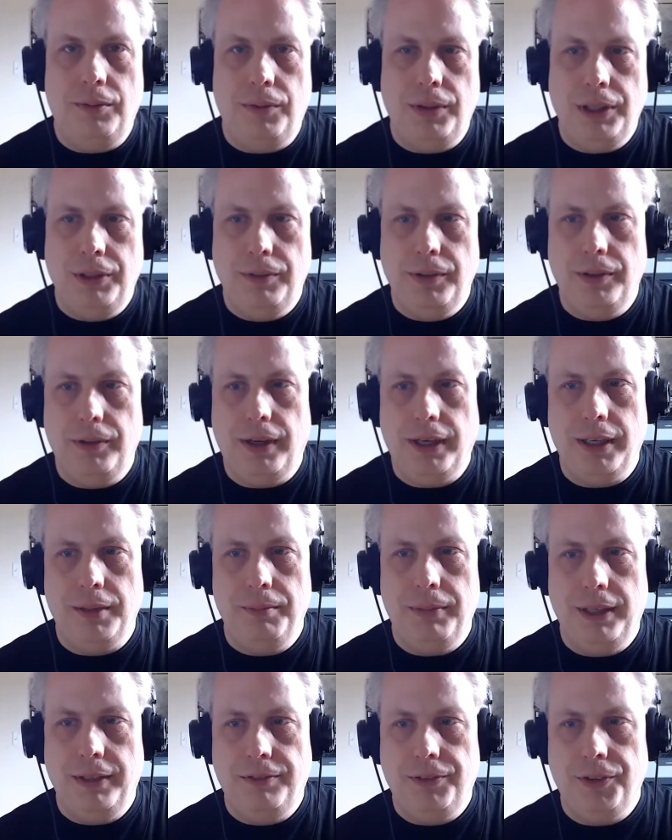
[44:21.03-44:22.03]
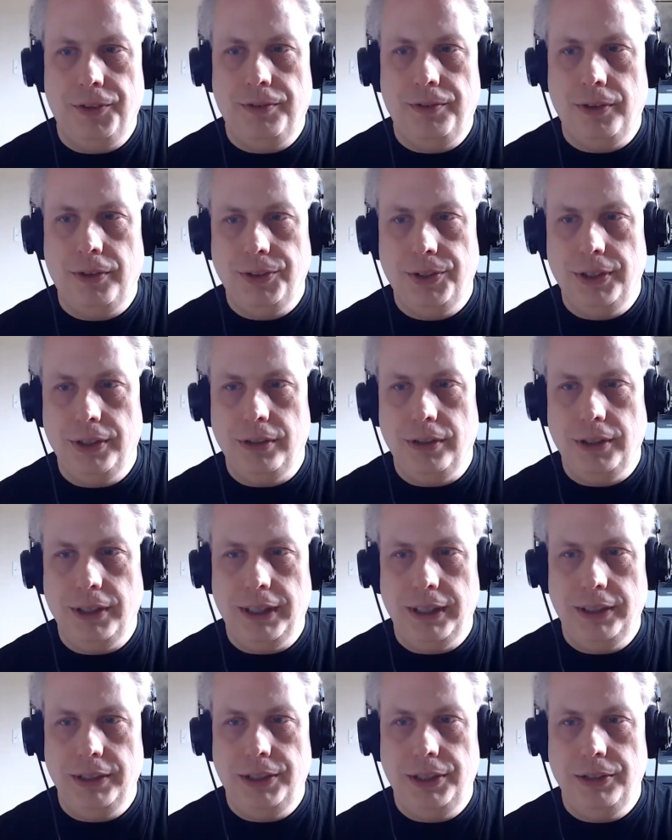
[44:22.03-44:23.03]
what you would recommend for folks to look
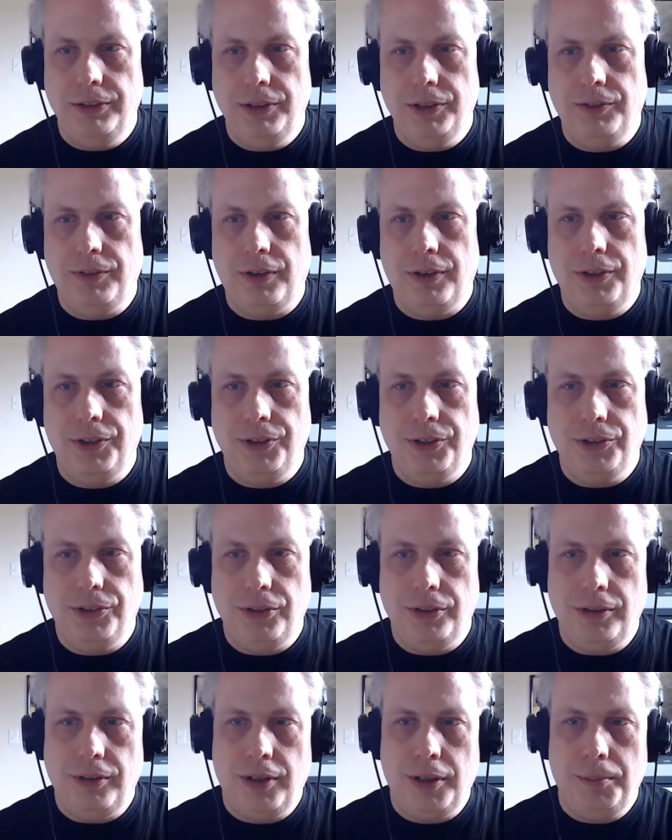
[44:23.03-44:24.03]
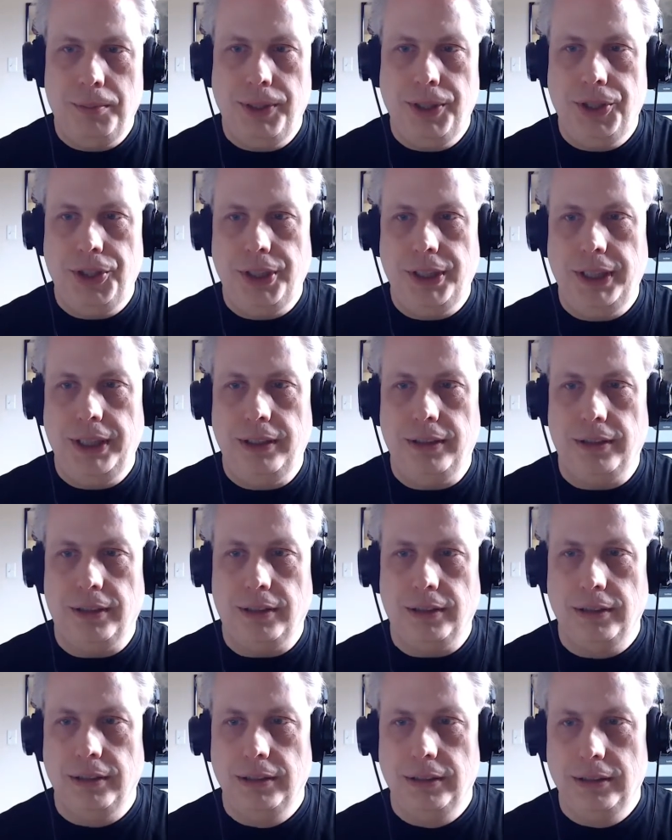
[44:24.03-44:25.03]
into as far as a solo rpg
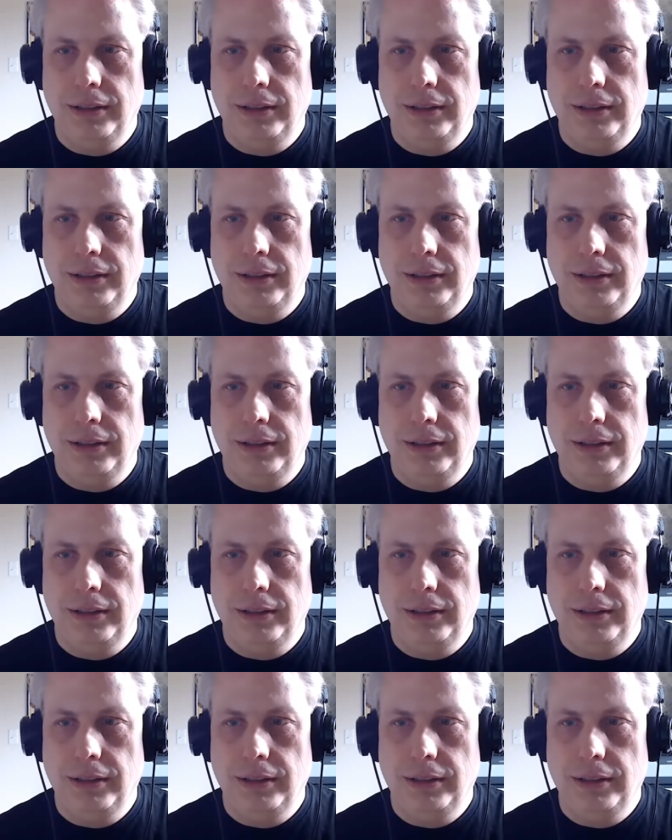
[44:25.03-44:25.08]
or